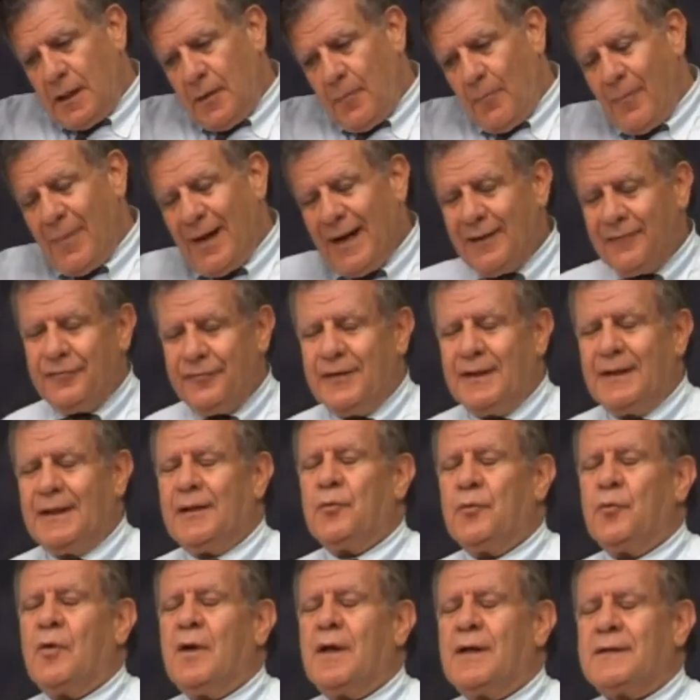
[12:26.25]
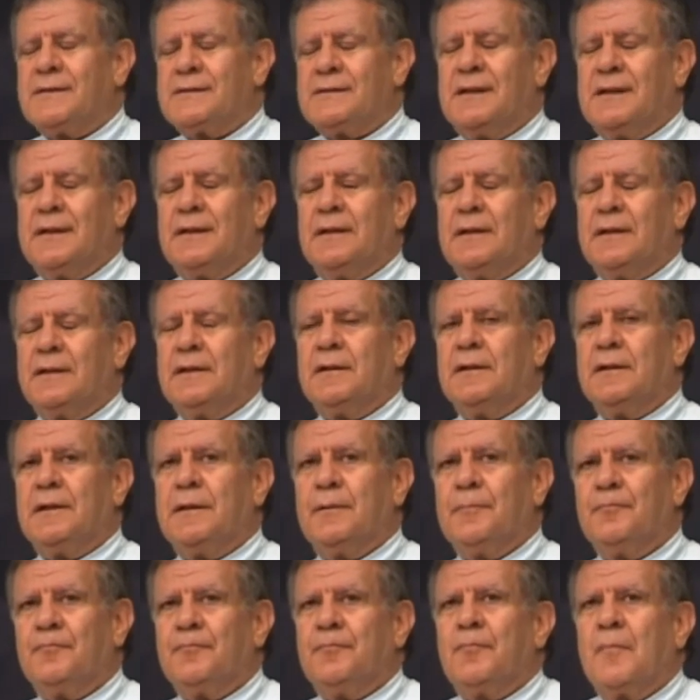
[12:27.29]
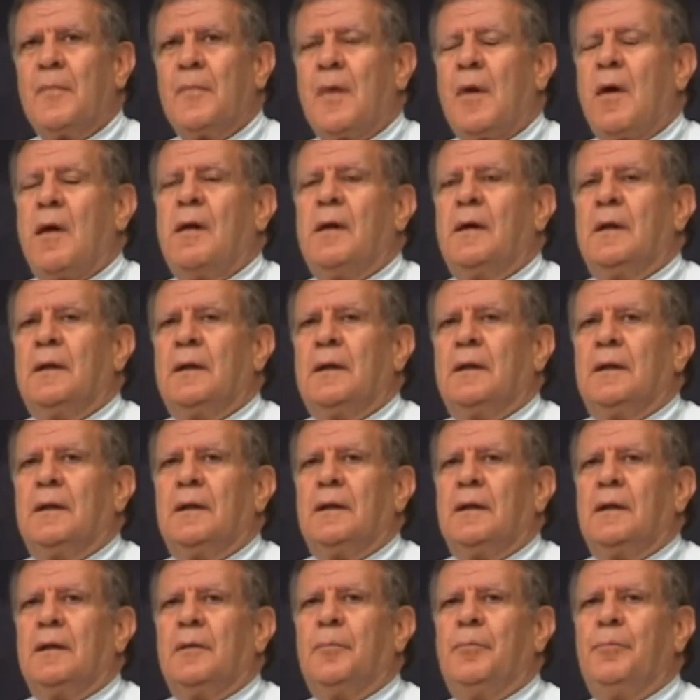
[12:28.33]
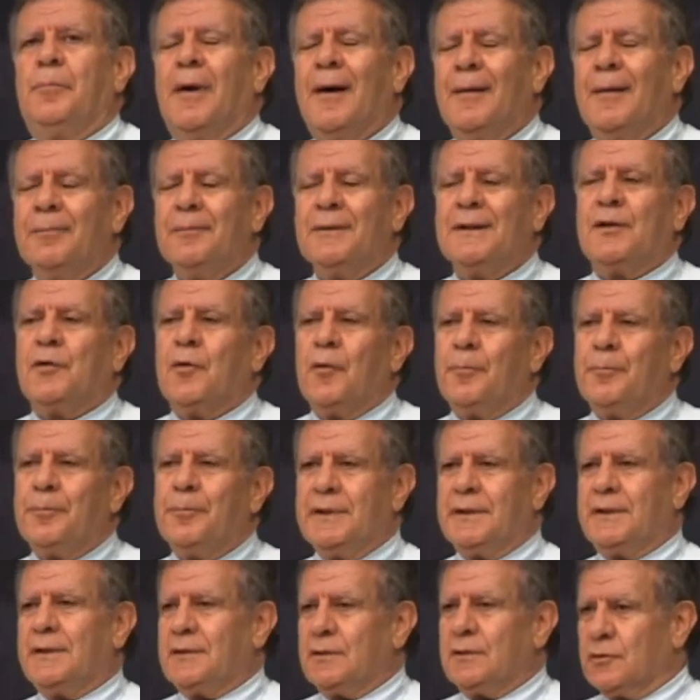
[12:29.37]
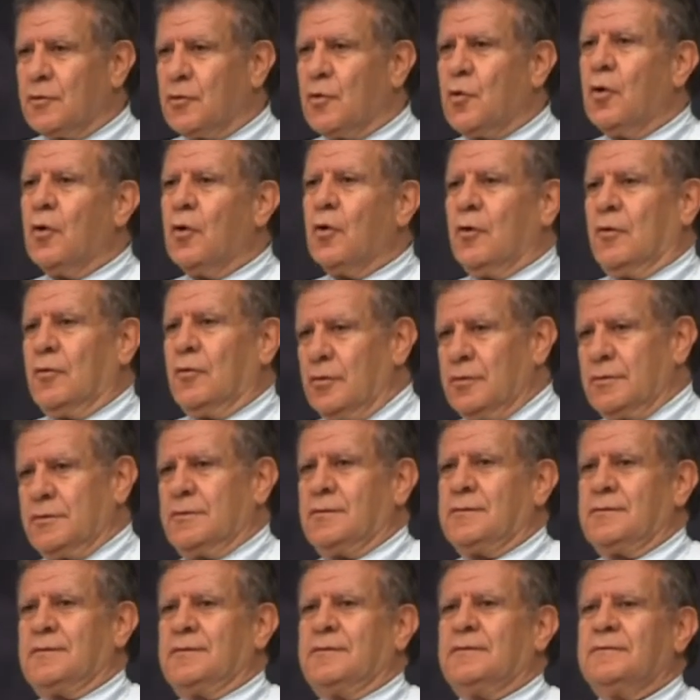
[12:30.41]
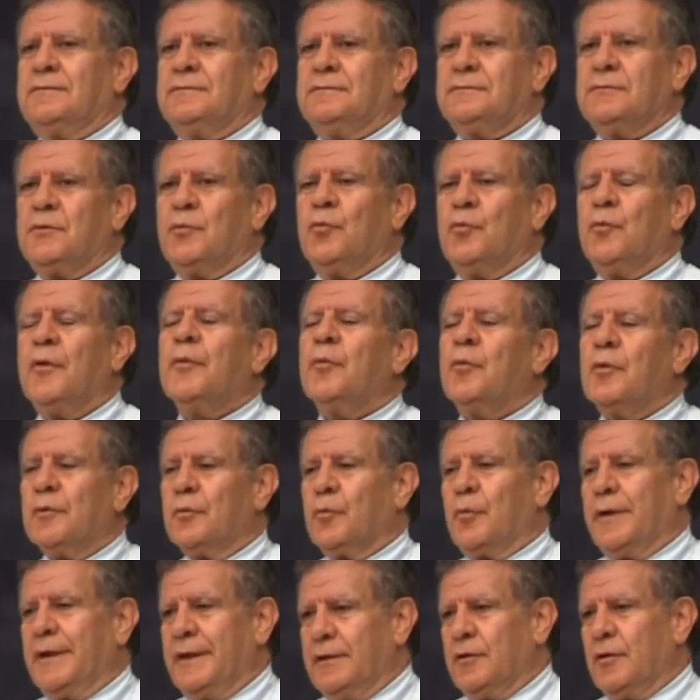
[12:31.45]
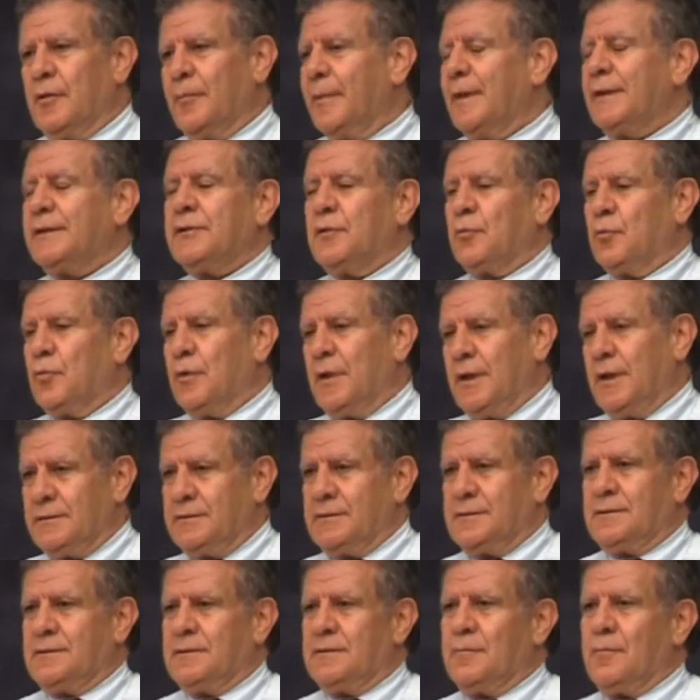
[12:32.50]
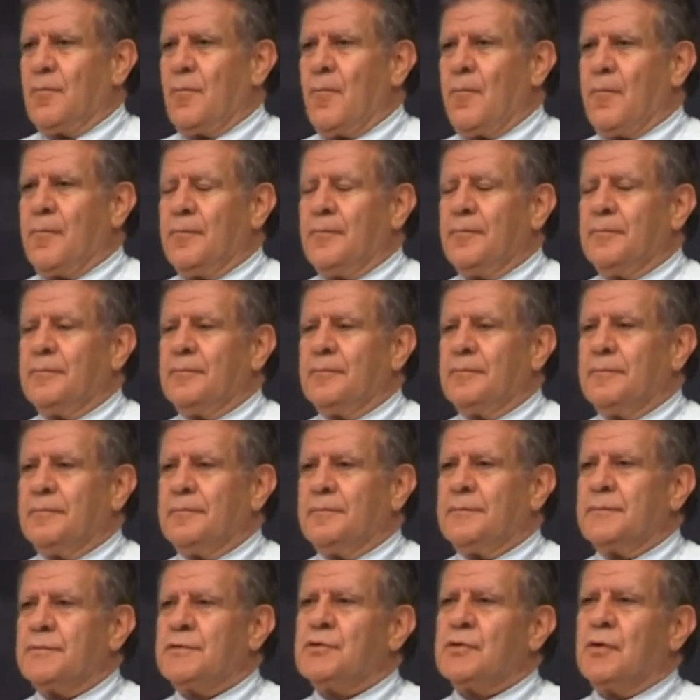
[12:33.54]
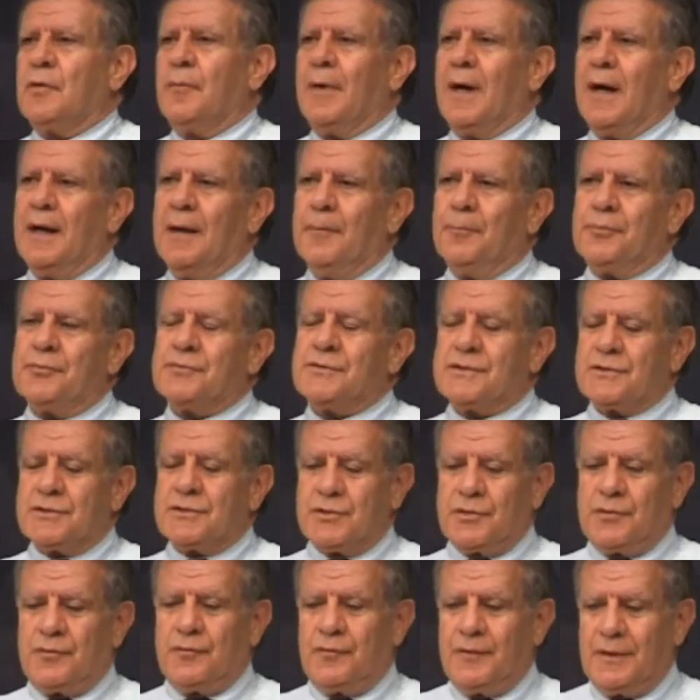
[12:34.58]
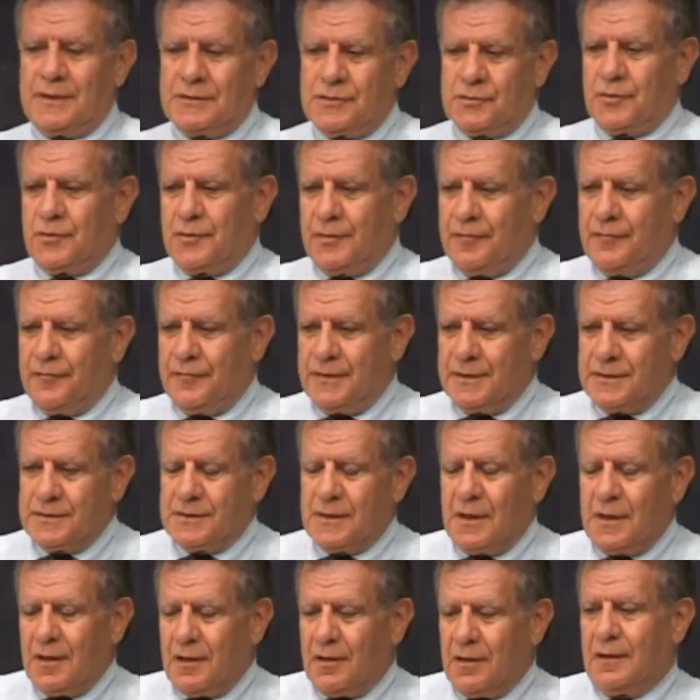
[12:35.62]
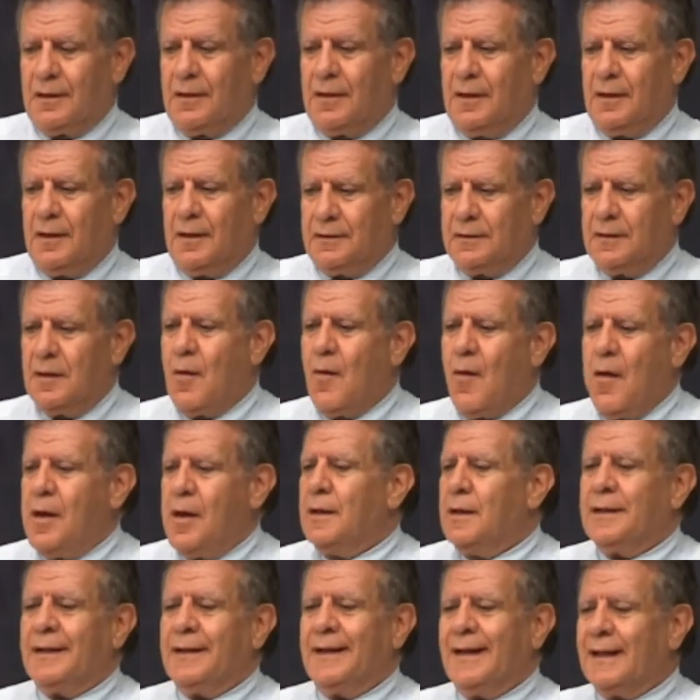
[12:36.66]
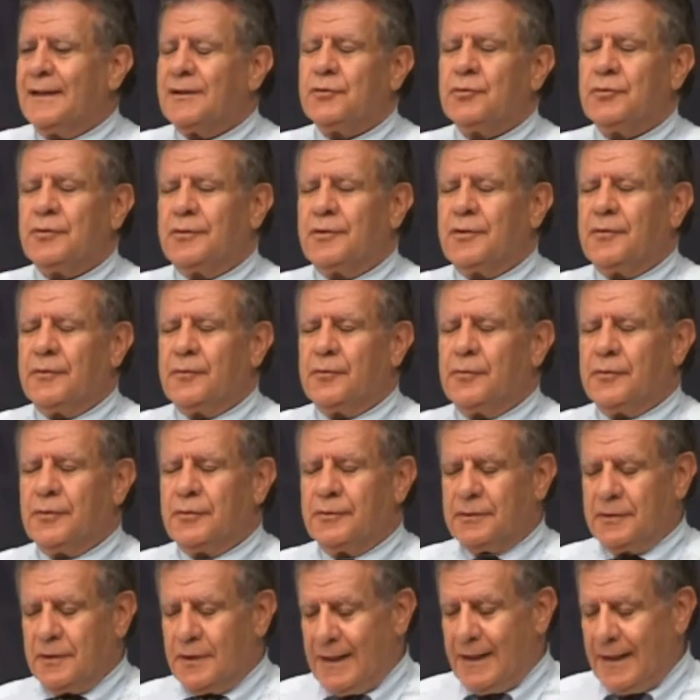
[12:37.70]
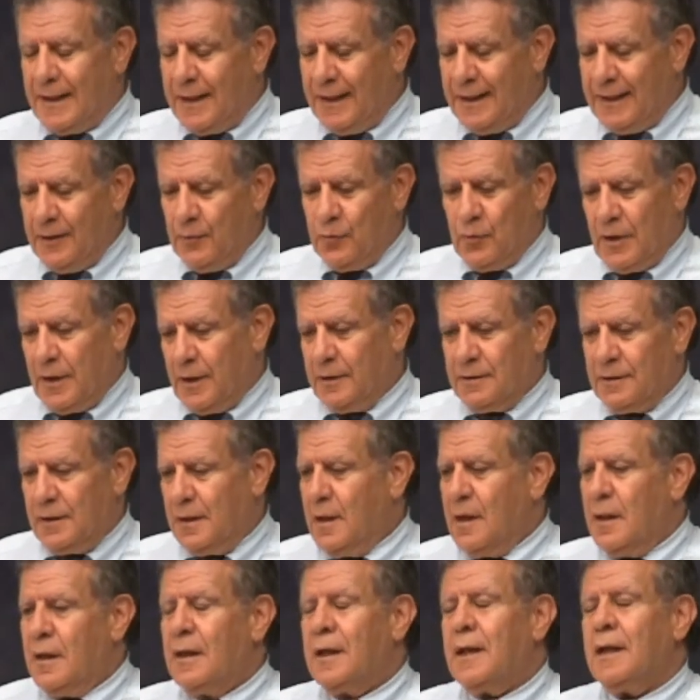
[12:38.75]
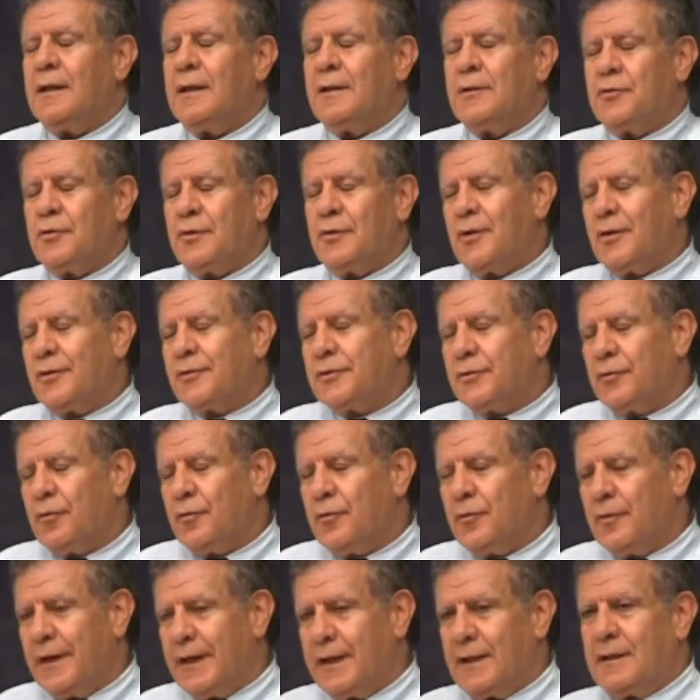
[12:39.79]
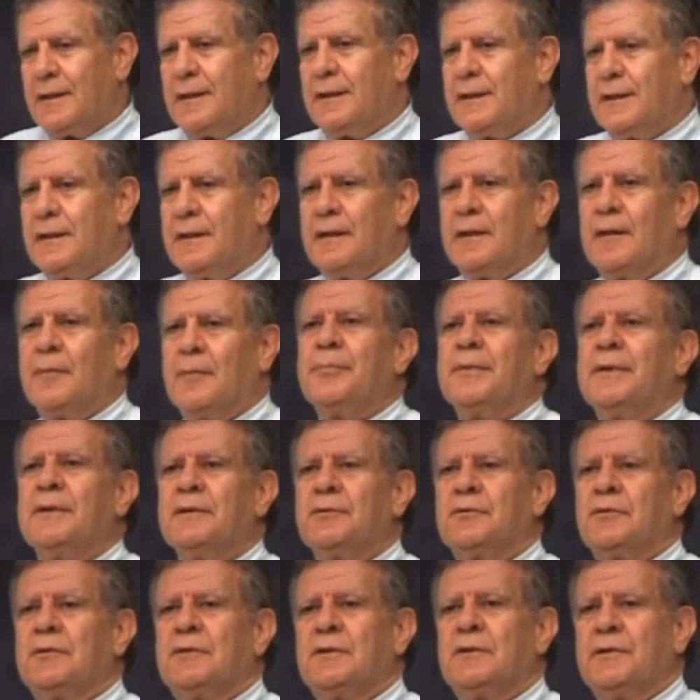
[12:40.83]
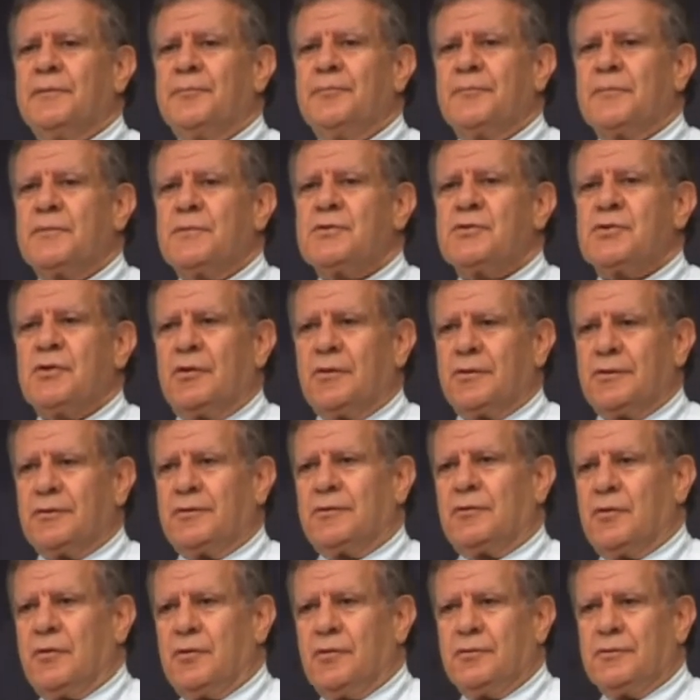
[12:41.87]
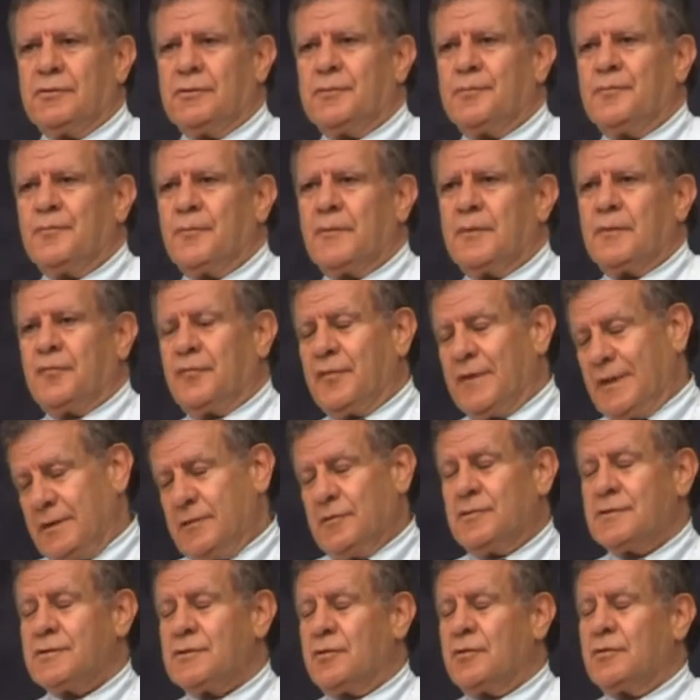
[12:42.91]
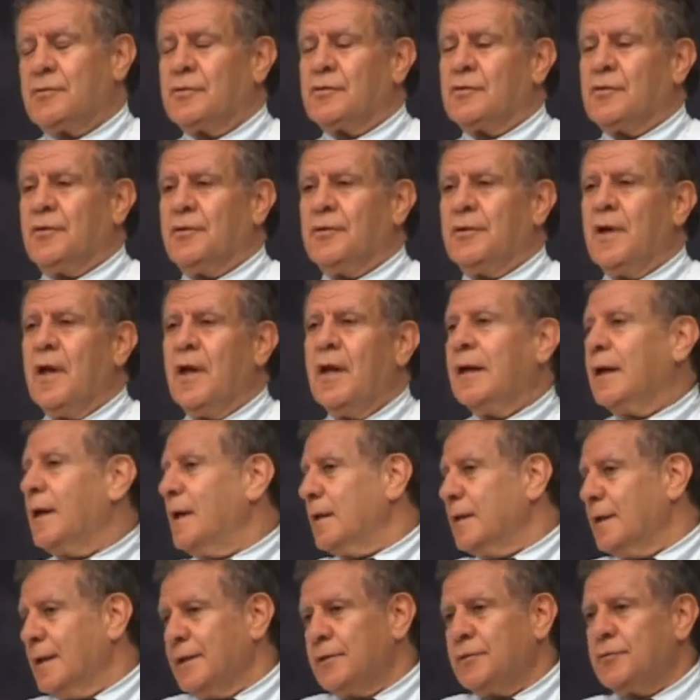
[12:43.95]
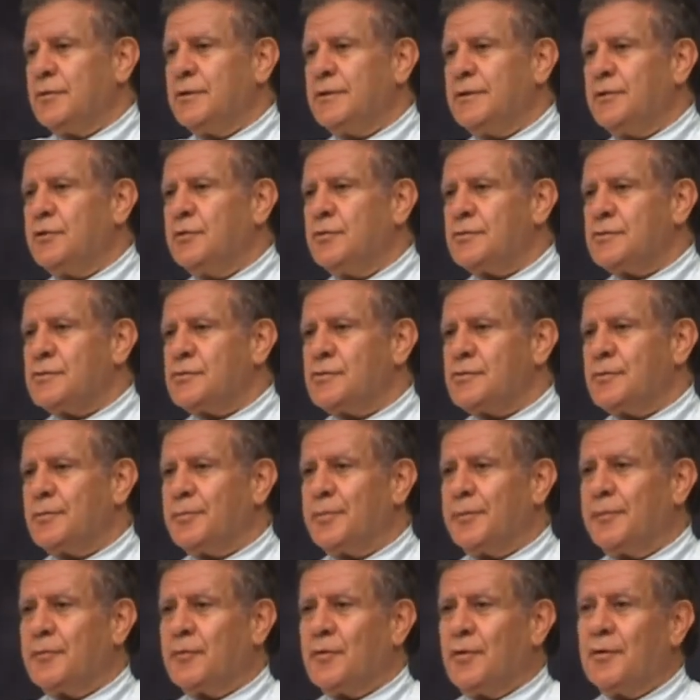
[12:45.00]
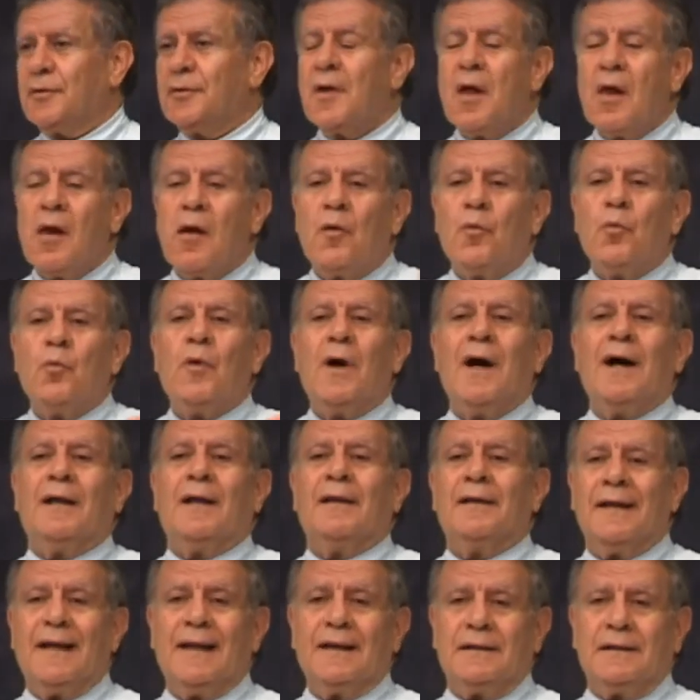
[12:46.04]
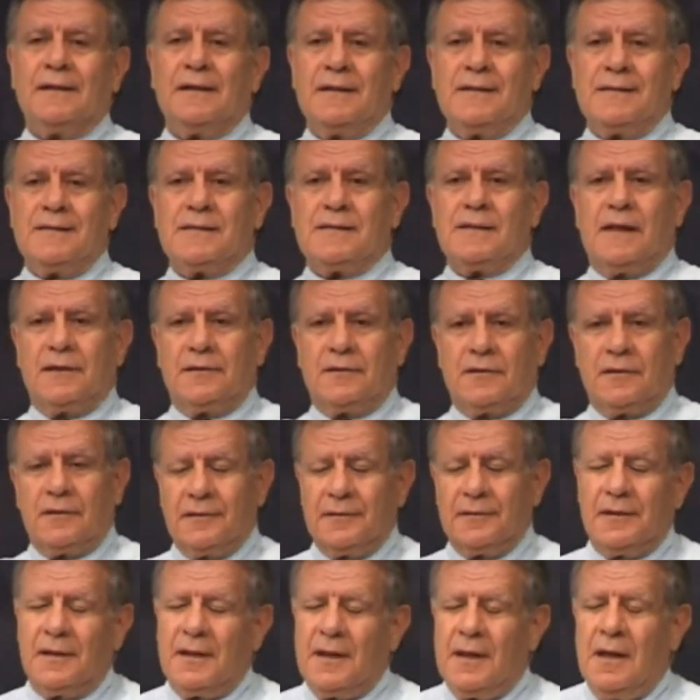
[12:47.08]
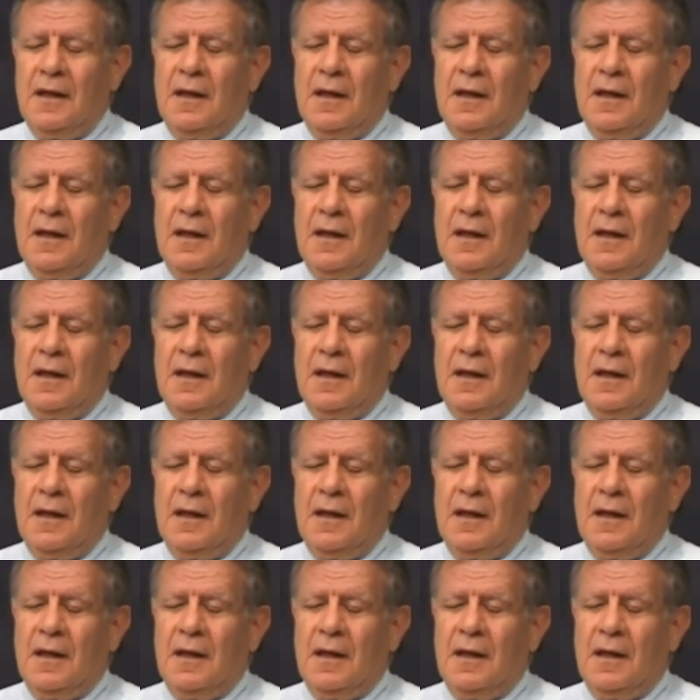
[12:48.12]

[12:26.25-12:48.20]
My feeling was that in the public opinion court, we will win no matter what. So my position was to convince our client not to agree with anyone and to go directly and appeal to the circuit court, federal circuit court, and then to the US Supreme Court while nothing is settled.